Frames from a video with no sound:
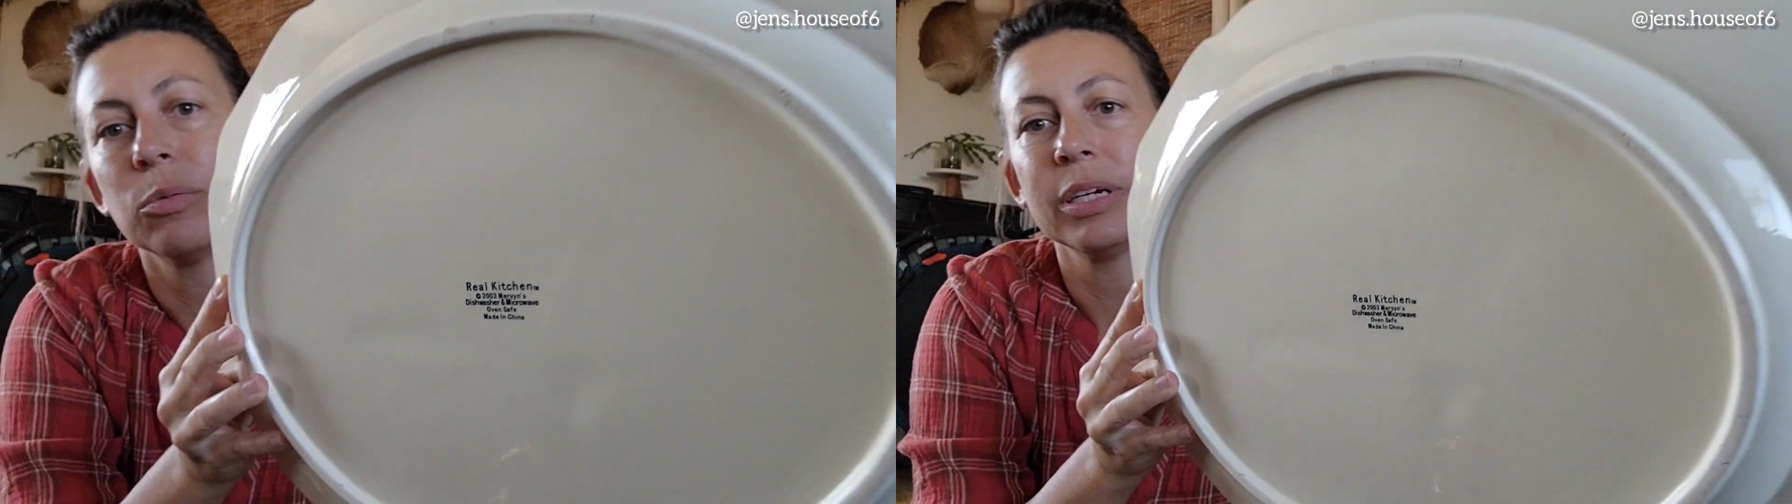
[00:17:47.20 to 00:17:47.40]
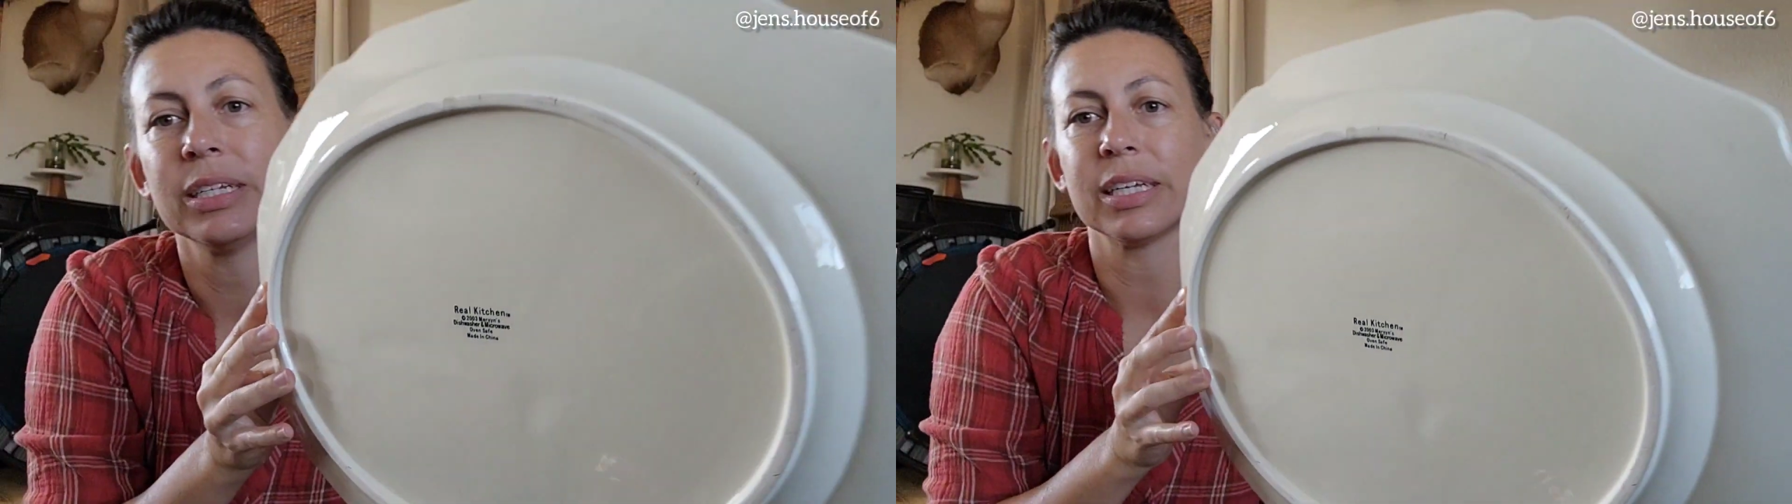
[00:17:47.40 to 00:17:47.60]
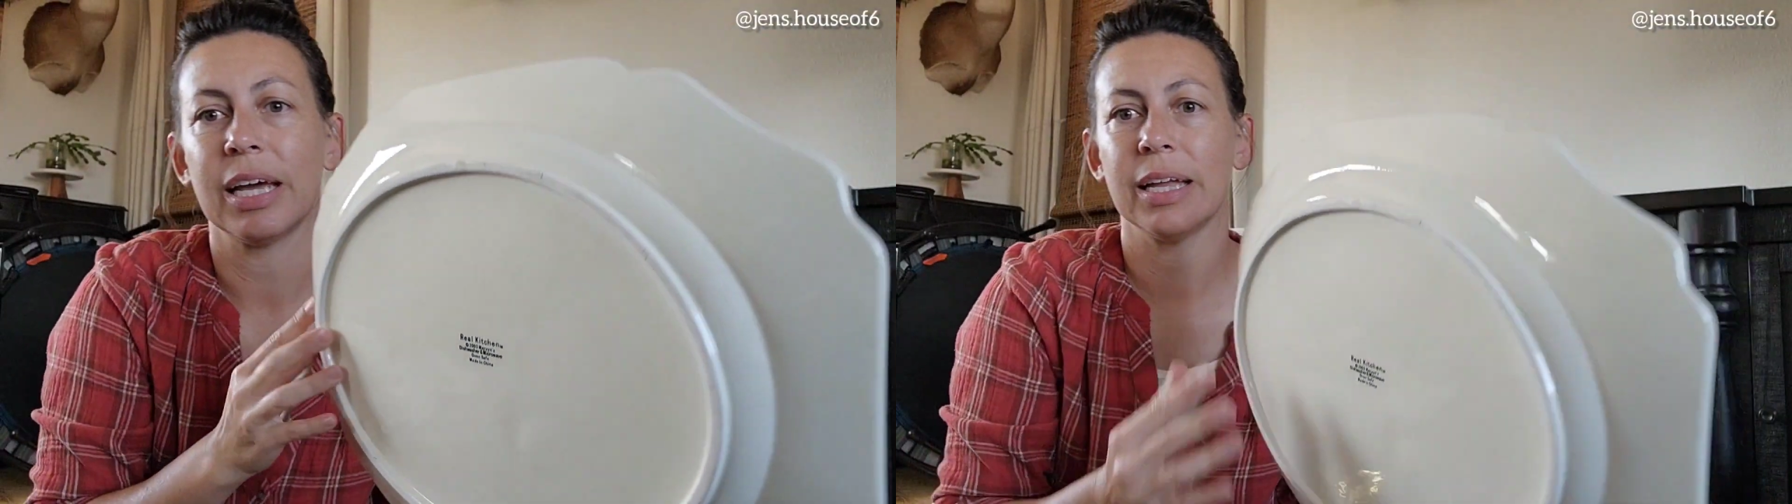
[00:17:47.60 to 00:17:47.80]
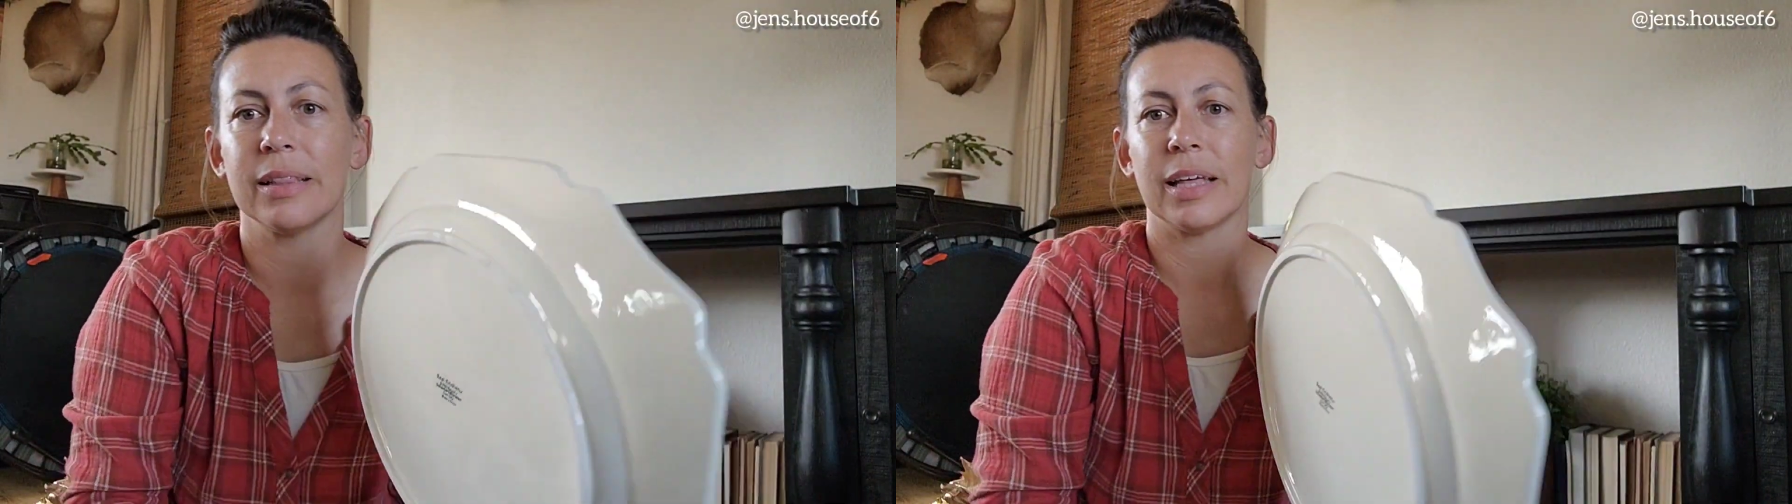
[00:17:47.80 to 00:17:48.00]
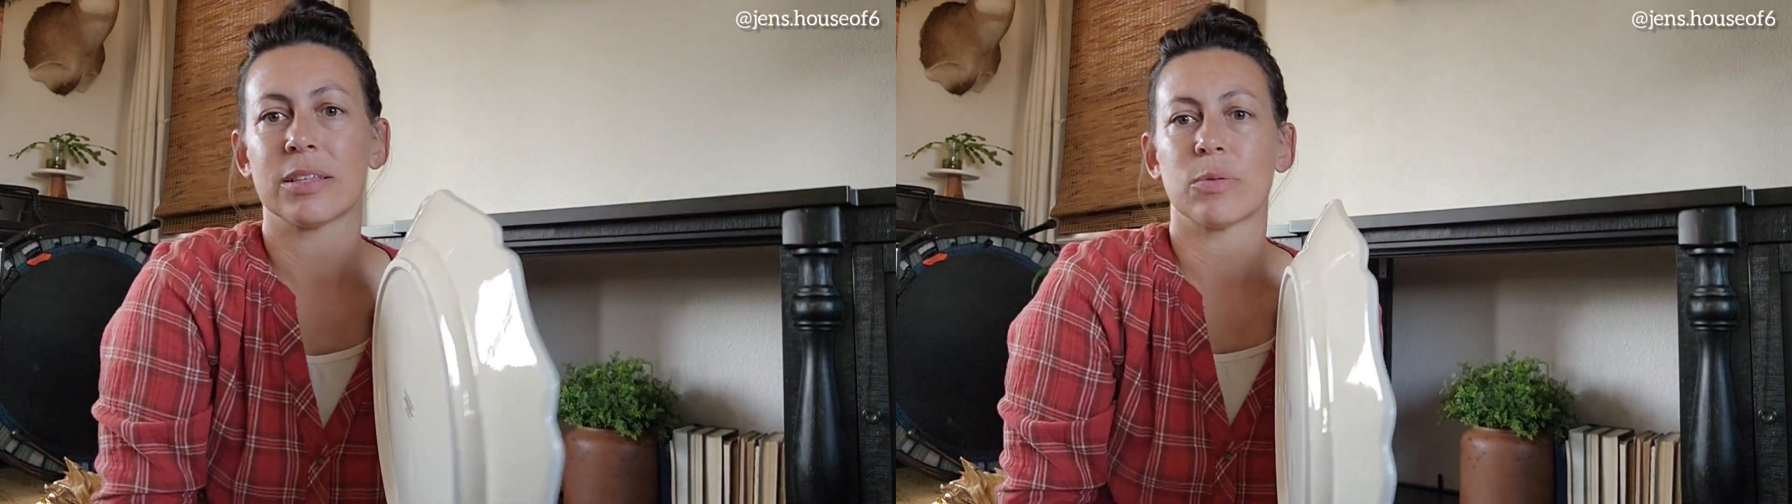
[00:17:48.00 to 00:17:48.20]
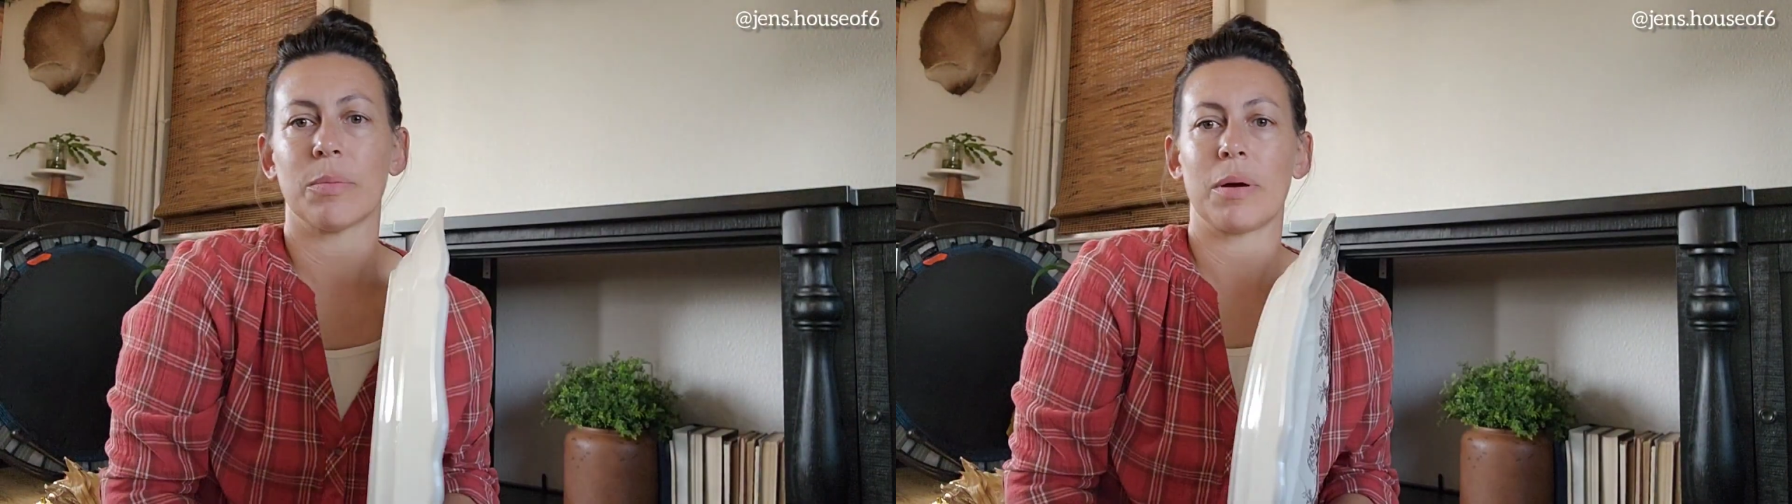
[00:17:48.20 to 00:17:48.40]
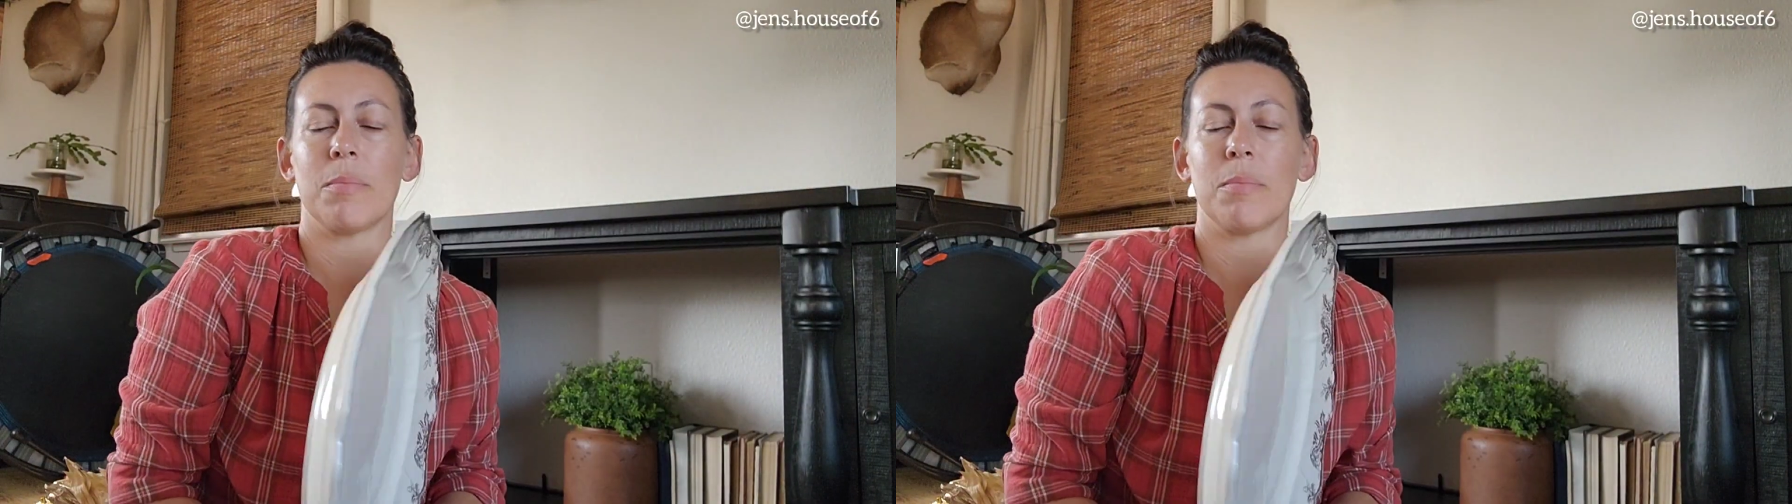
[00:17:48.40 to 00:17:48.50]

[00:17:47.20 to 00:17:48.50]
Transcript: We did, and that's where my